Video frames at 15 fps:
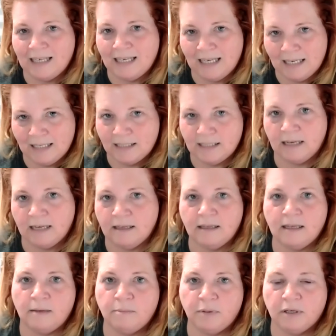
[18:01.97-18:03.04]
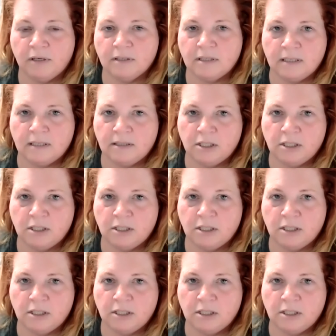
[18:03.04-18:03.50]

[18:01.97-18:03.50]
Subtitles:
east end that they built in